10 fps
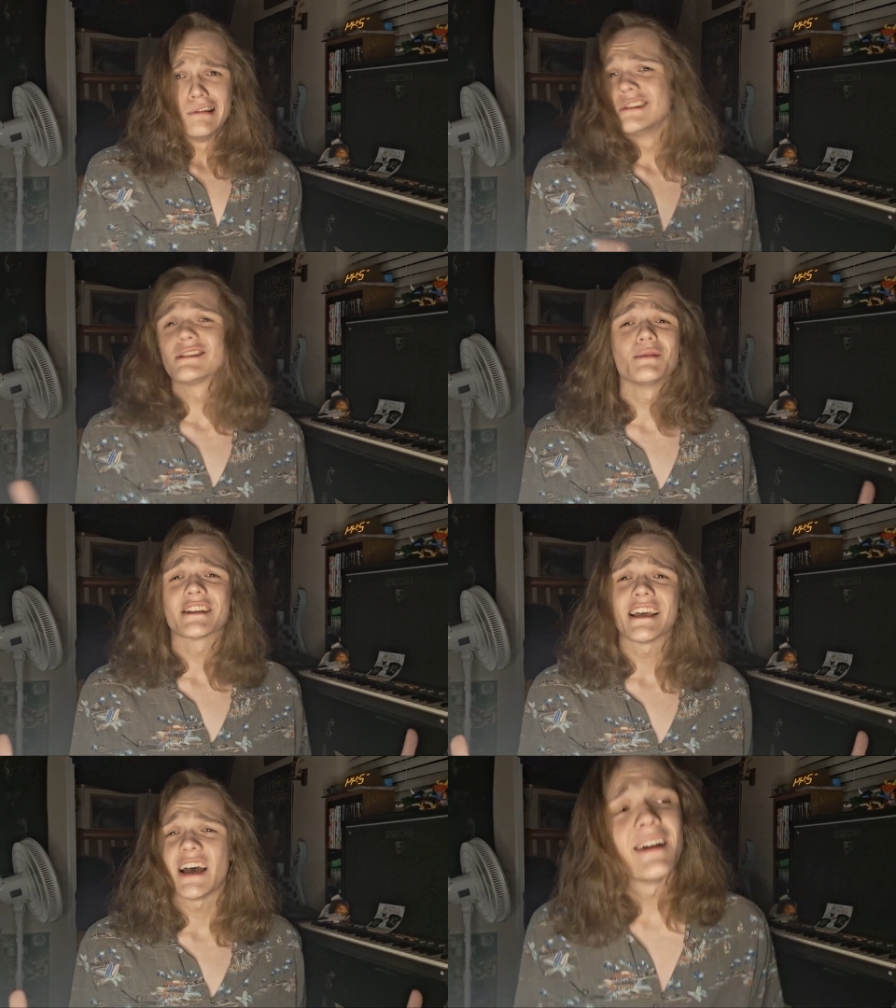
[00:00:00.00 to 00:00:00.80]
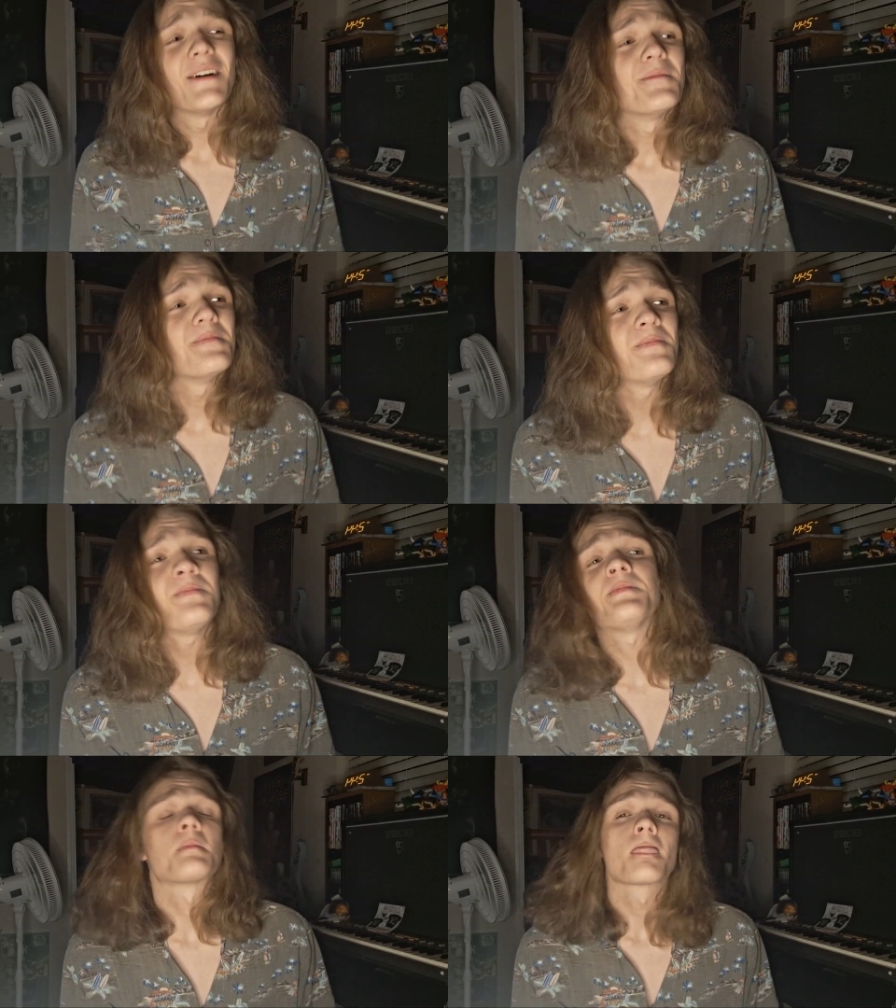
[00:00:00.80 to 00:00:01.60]
Something like that, you know?
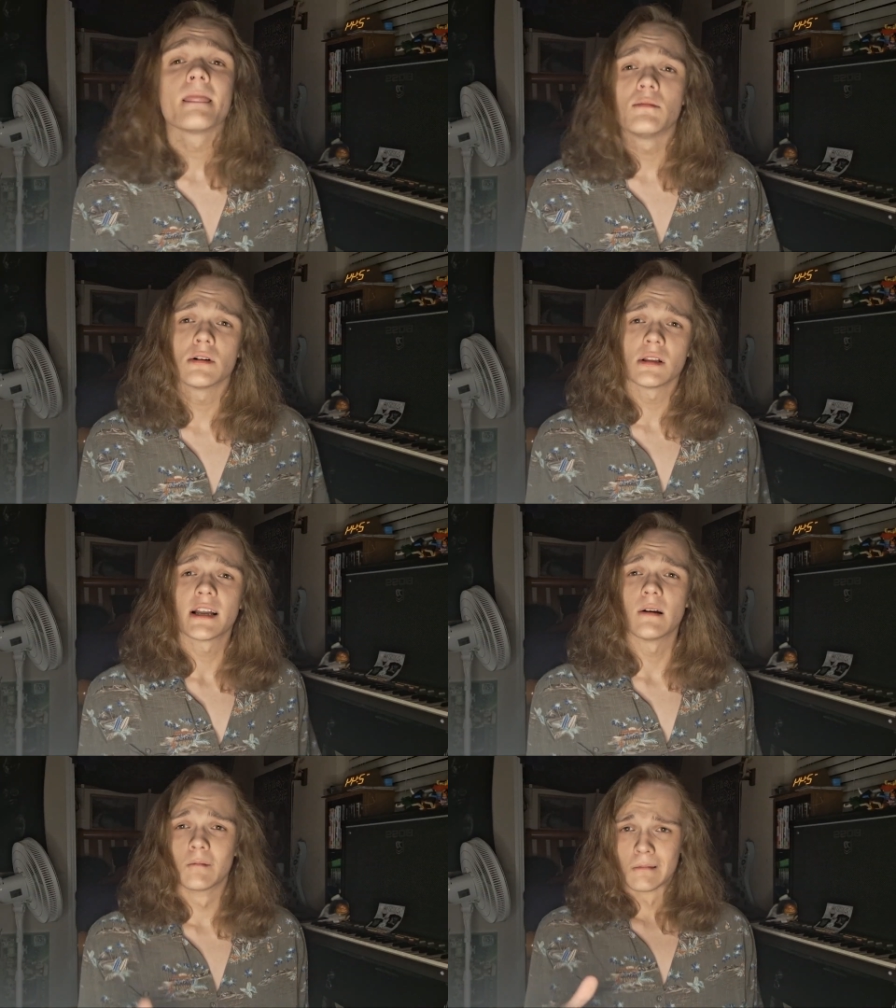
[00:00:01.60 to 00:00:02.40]
Or like a...